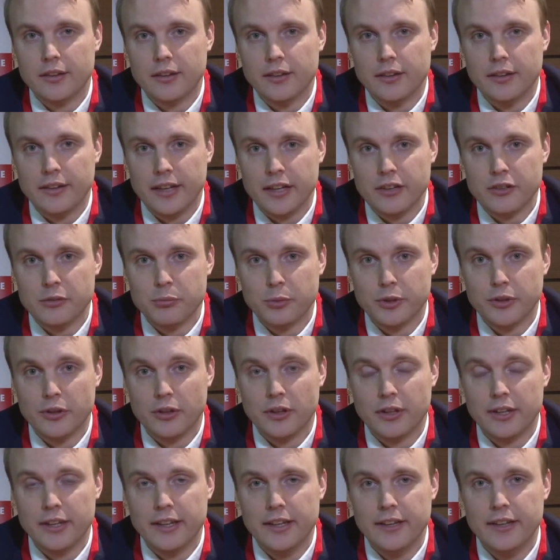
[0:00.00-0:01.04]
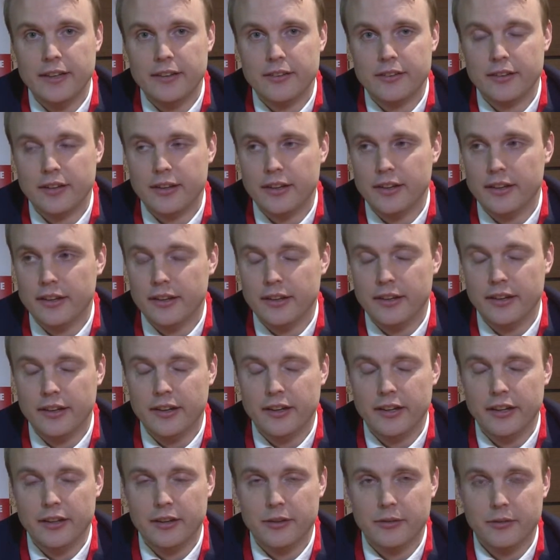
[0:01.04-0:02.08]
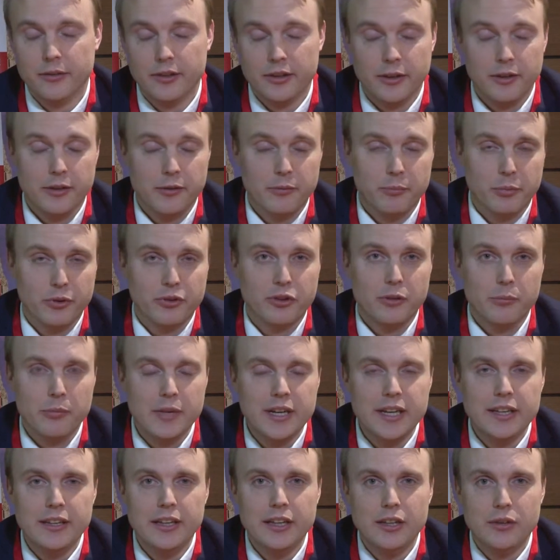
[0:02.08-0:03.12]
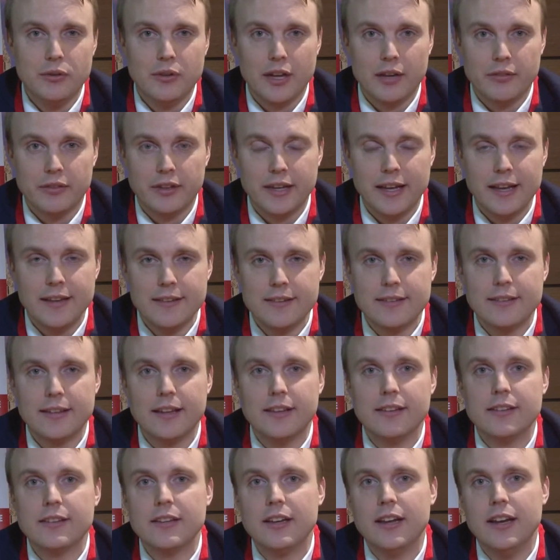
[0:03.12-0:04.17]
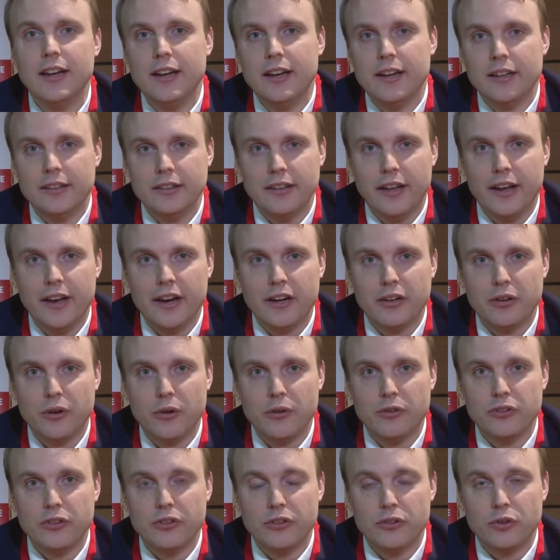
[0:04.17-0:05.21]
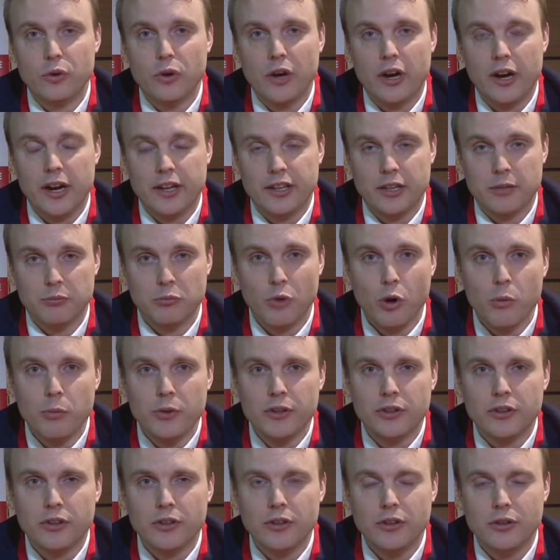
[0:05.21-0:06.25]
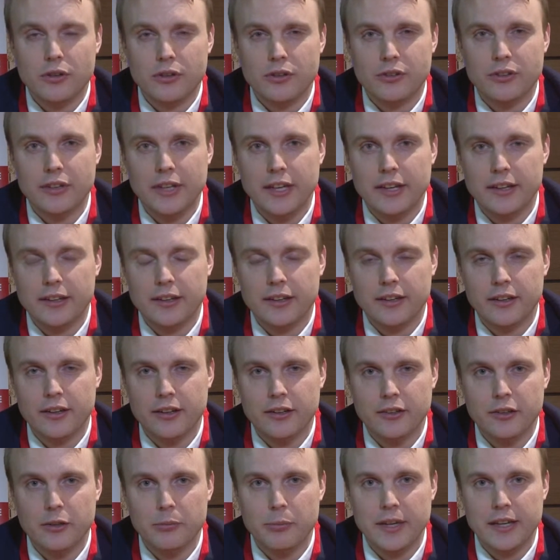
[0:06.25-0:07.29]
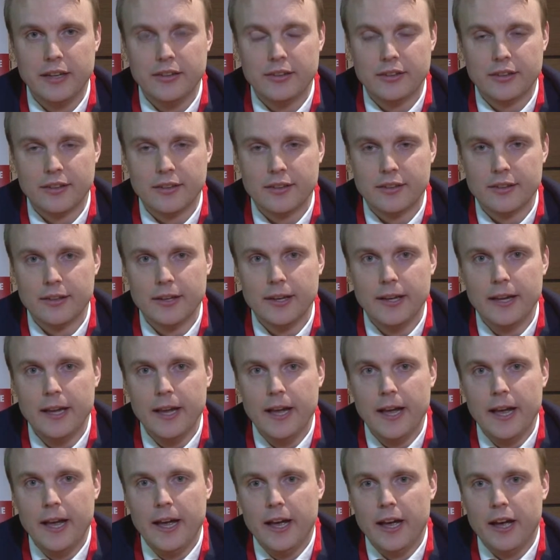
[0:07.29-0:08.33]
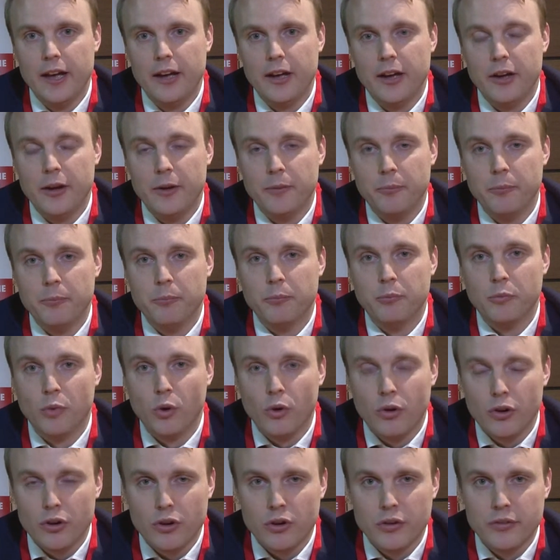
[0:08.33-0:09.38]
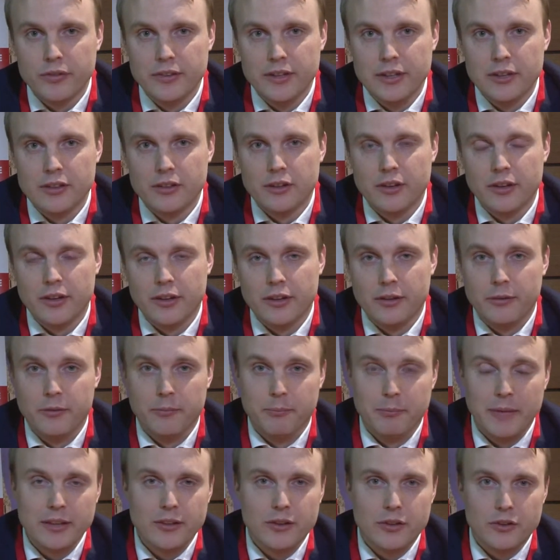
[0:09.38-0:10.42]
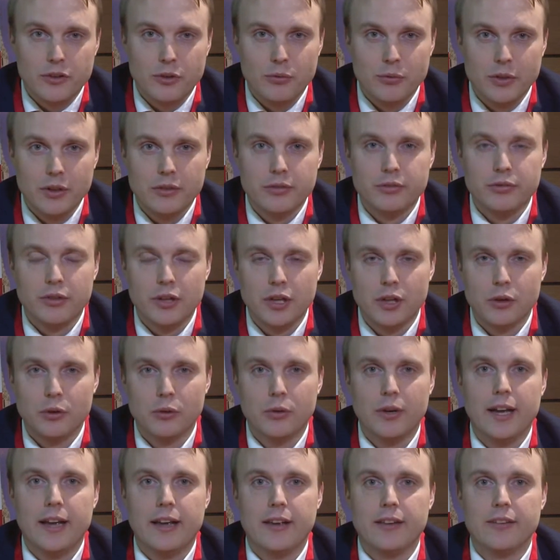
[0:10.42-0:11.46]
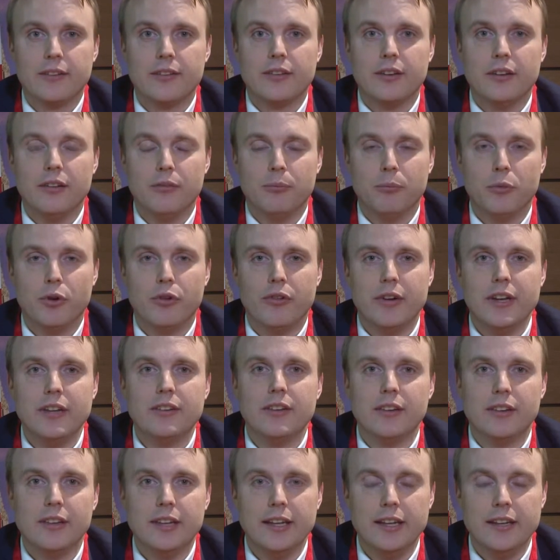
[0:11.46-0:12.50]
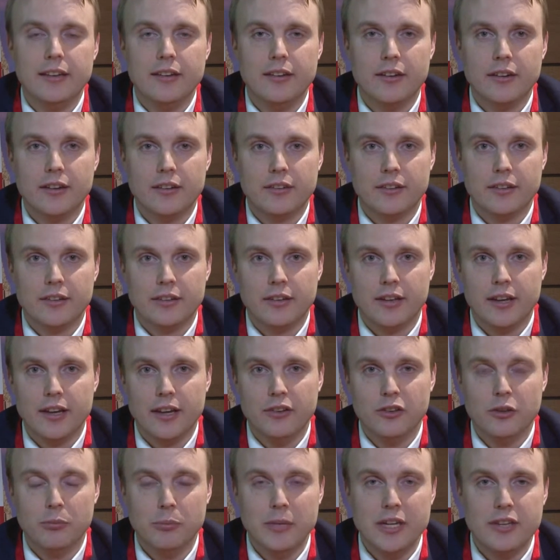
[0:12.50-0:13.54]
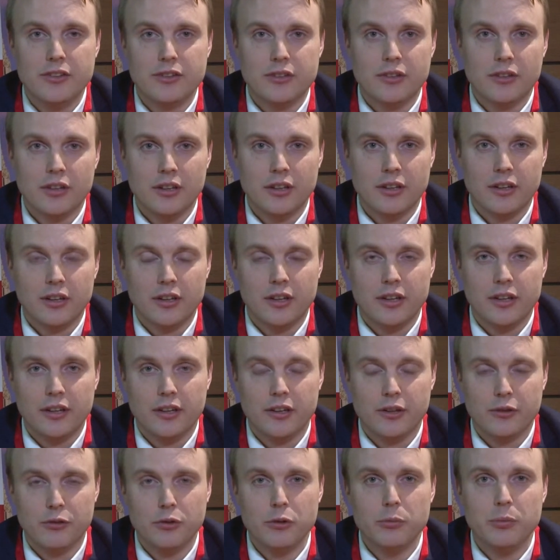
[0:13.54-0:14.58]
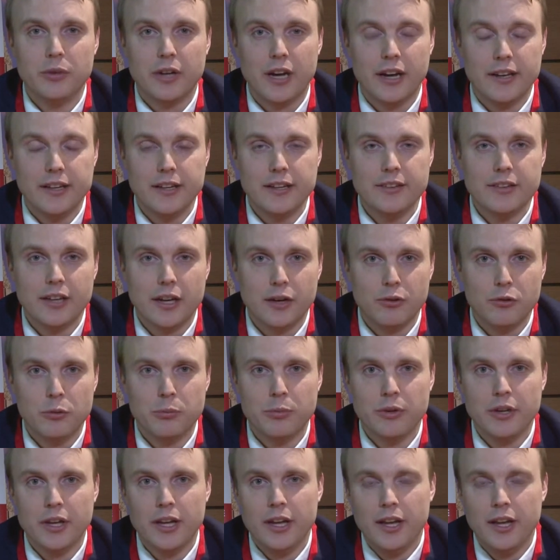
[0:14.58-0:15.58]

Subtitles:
next model. It is a possibility to have an instant diagnosis at the moment you're seeing the patient. More of these methods will follow, as more recently there is an endometrial group, IETA group,